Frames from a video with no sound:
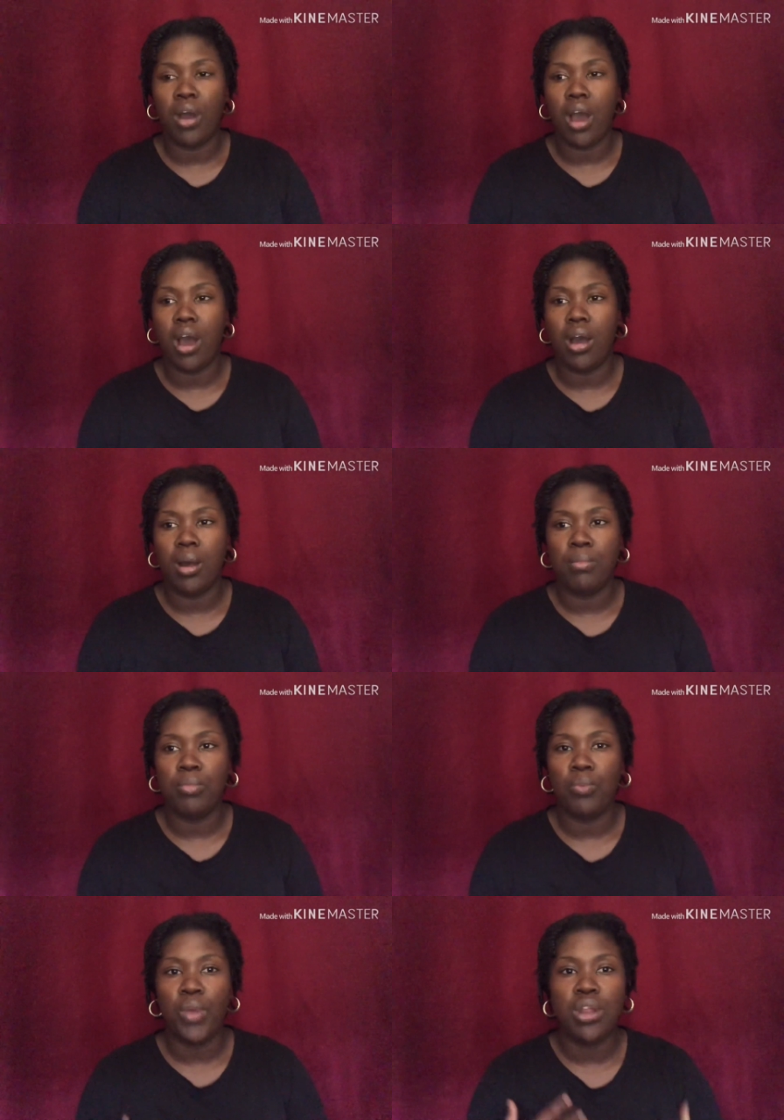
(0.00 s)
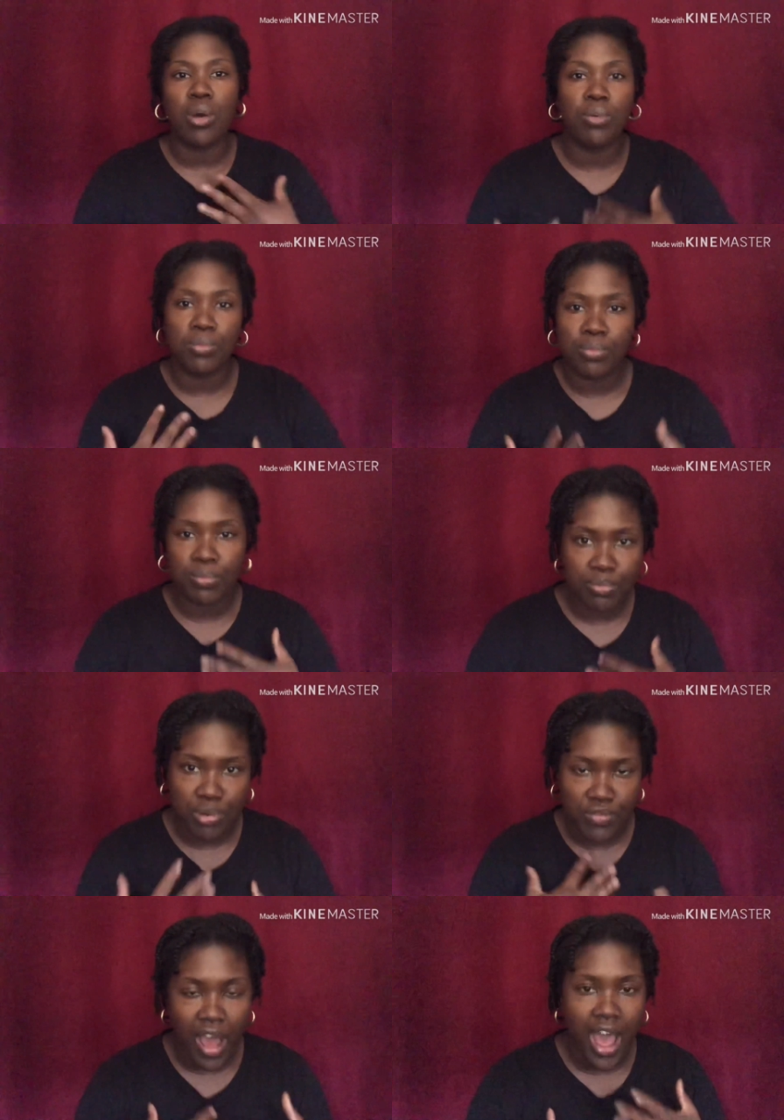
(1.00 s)
um, we don't
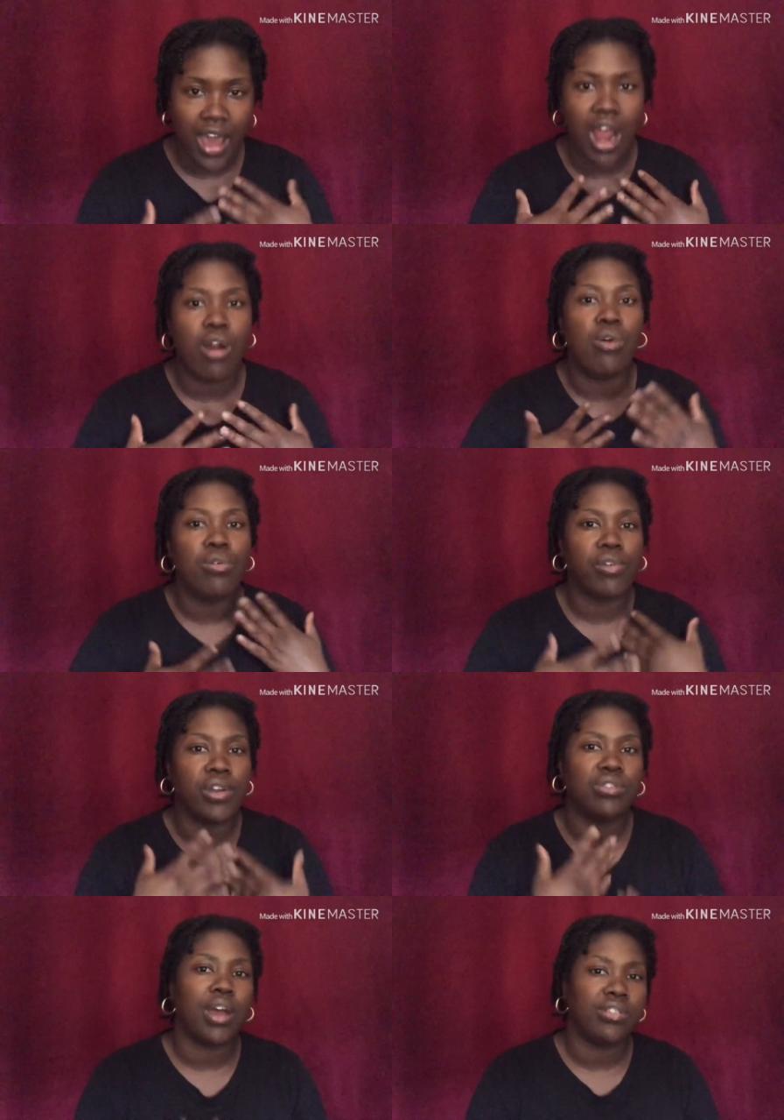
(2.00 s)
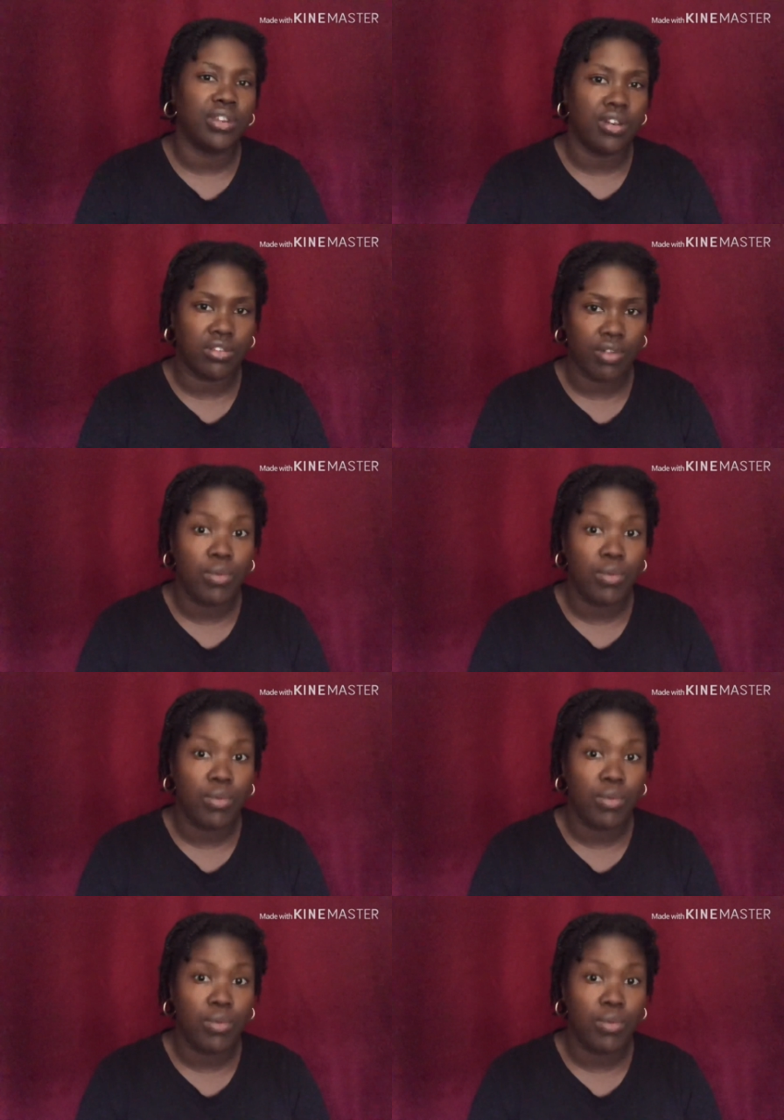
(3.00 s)
provide our own grace on ourselves, right?